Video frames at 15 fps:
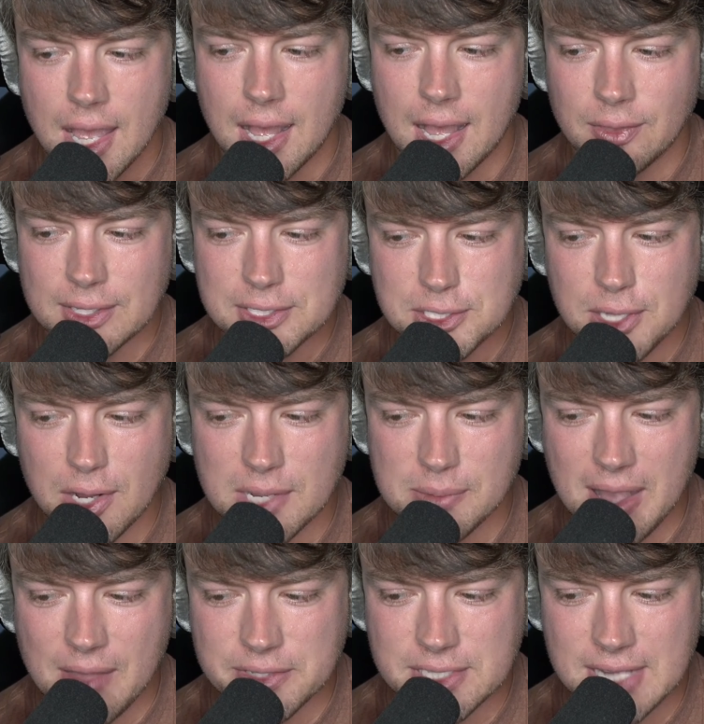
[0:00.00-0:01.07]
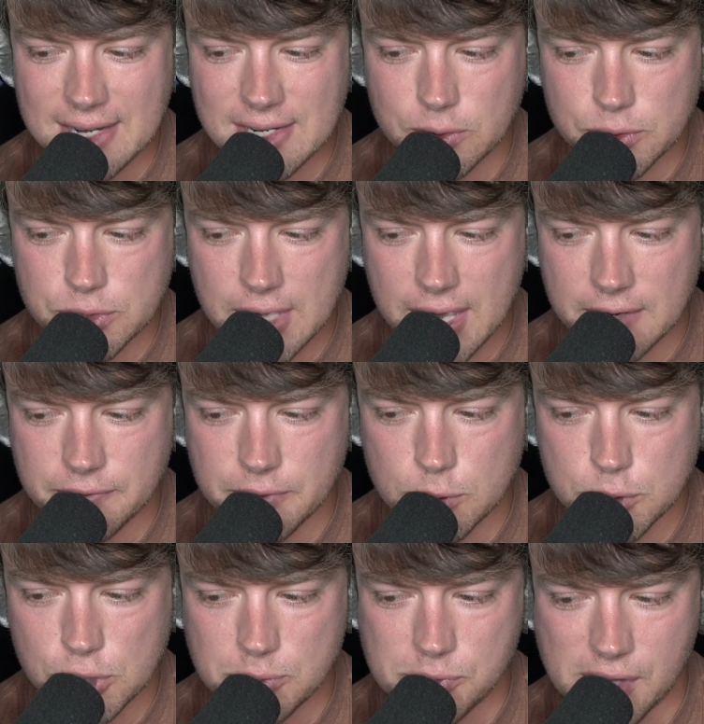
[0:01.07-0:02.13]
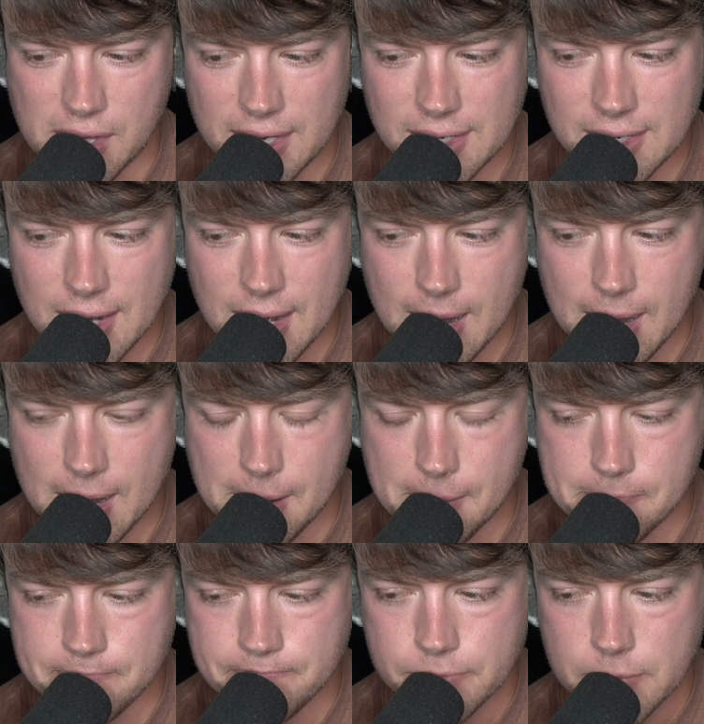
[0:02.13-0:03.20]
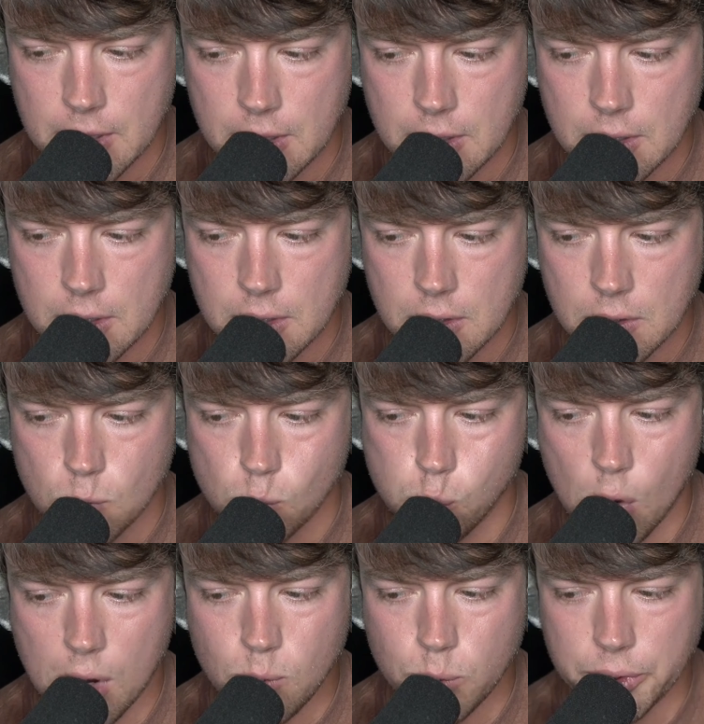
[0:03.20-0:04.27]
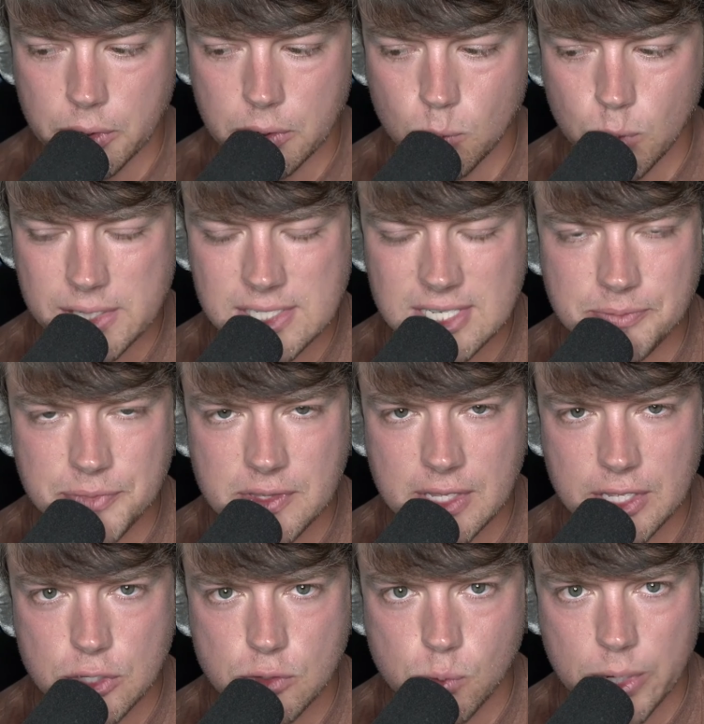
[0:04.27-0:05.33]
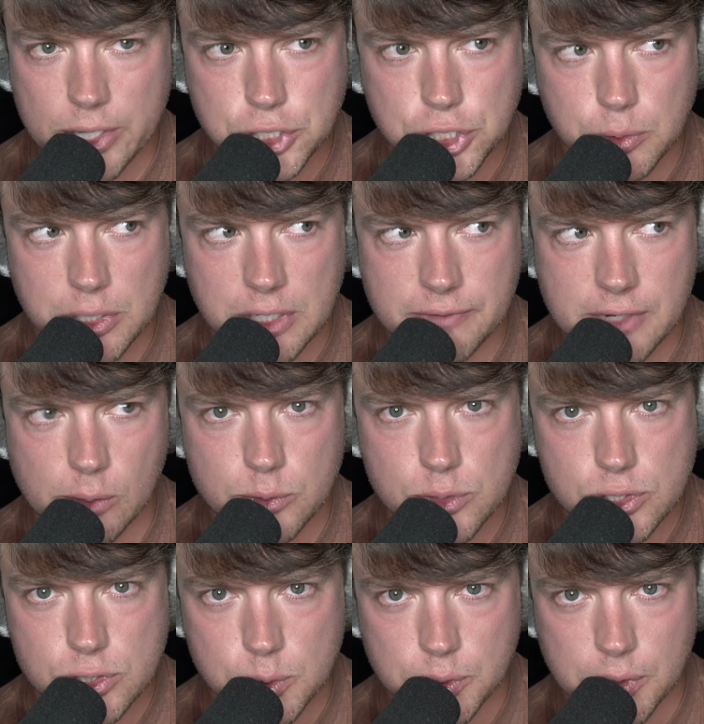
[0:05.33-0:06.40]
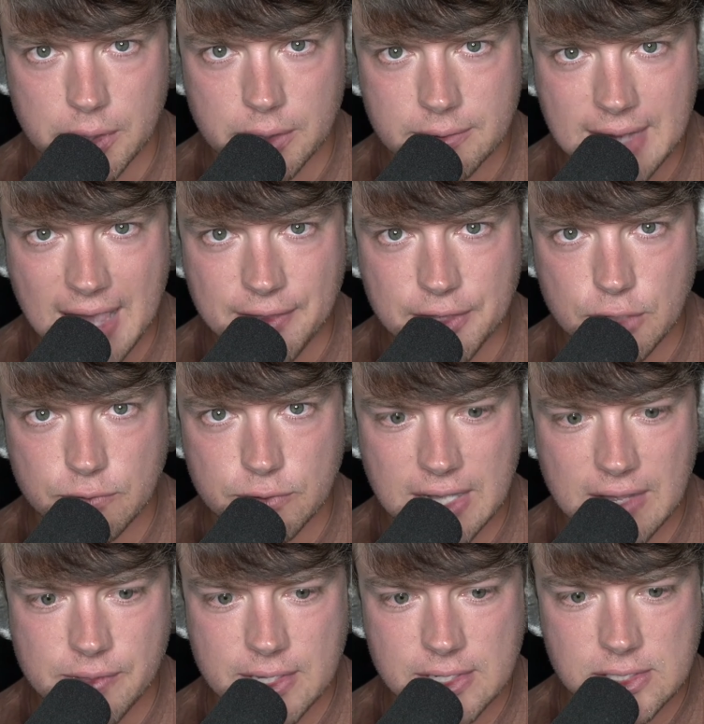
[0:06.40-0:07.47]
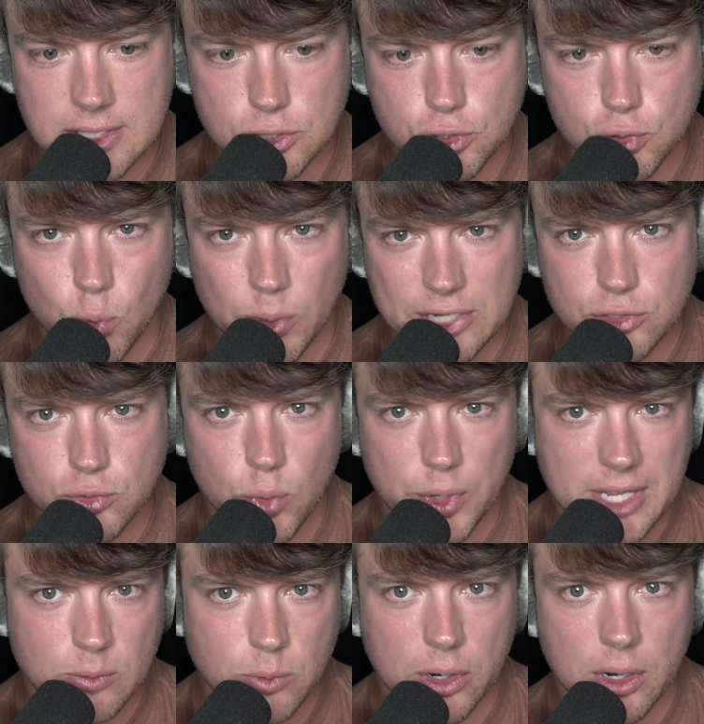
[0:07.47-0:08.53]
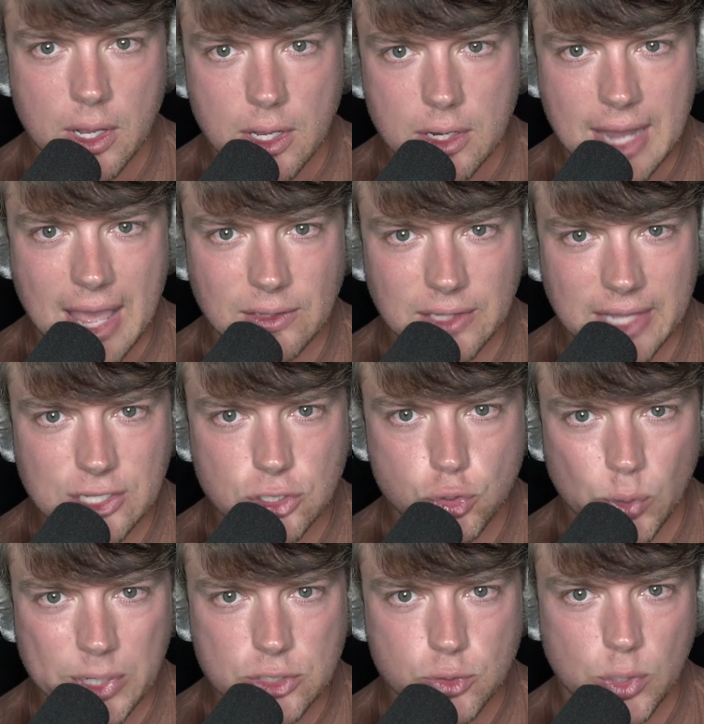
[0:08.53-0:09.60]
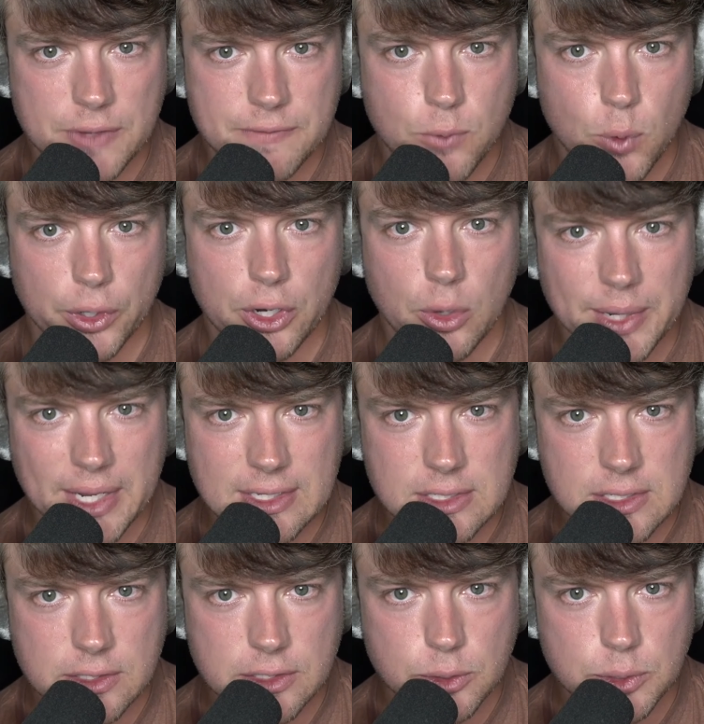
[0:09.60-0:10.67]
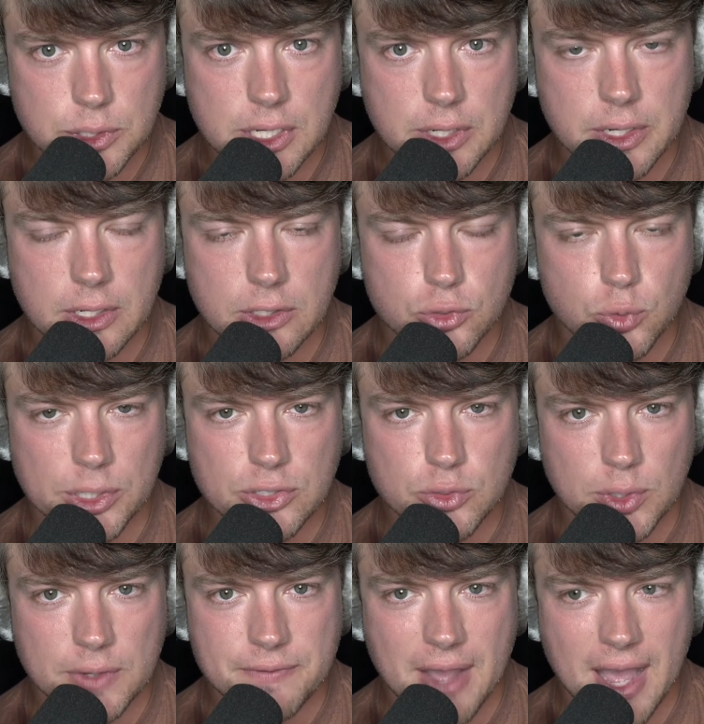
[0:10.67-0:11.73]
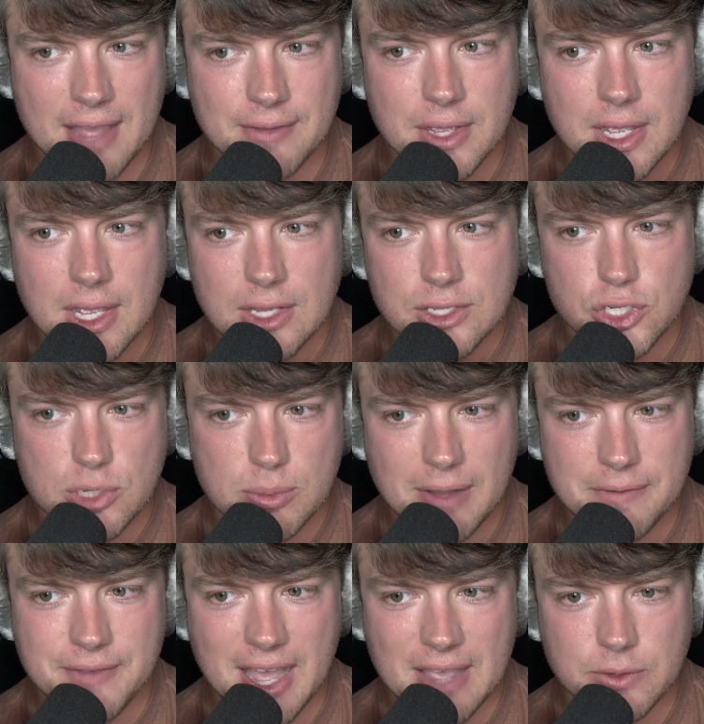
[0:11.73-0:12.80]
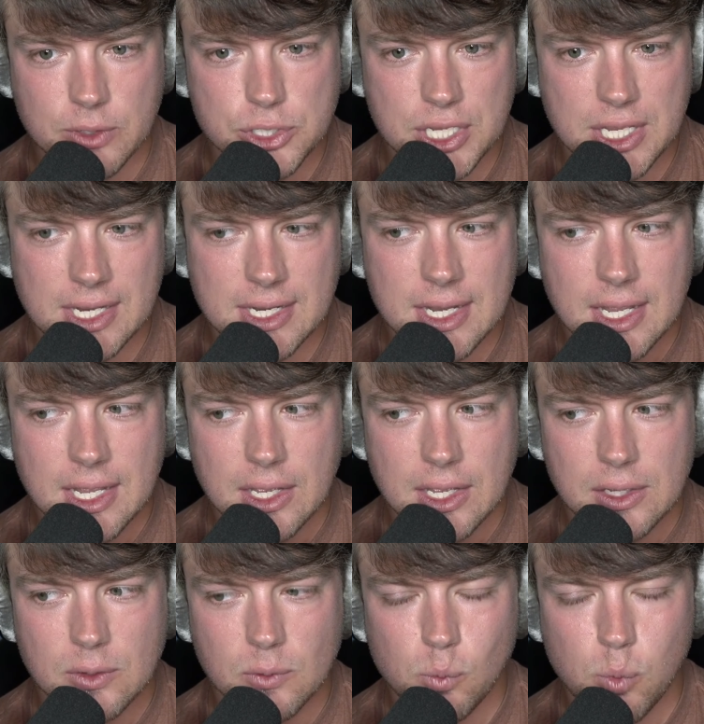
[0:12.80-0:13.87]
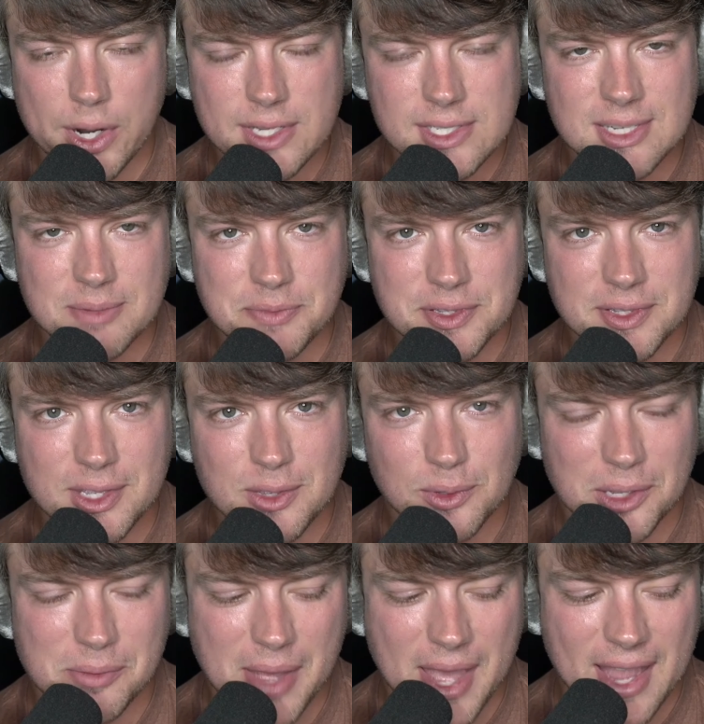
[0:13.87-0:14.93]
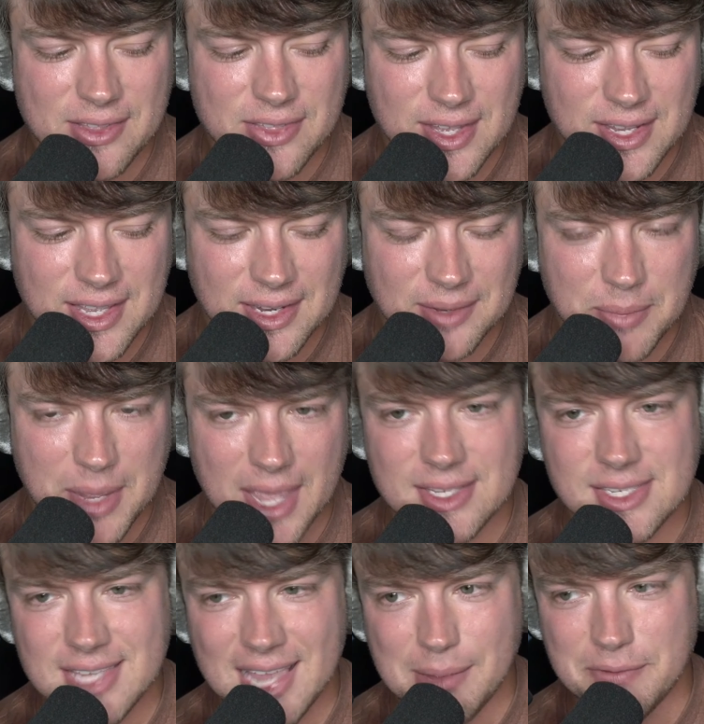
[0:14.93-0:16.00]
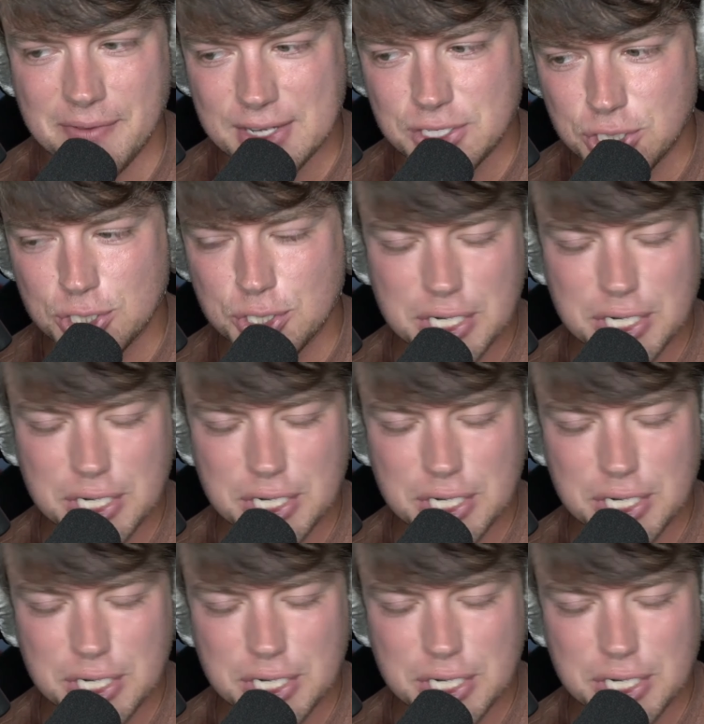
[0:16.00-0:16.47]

let's talk about the technical side of YouTube then. What is something that you wish you would have known sooner? Now that you've done this since 2020, we're now late 2024, going into the new year here in 2025. So you're about 5 years in. What is something that you look back thinking, man, Sam, if I just could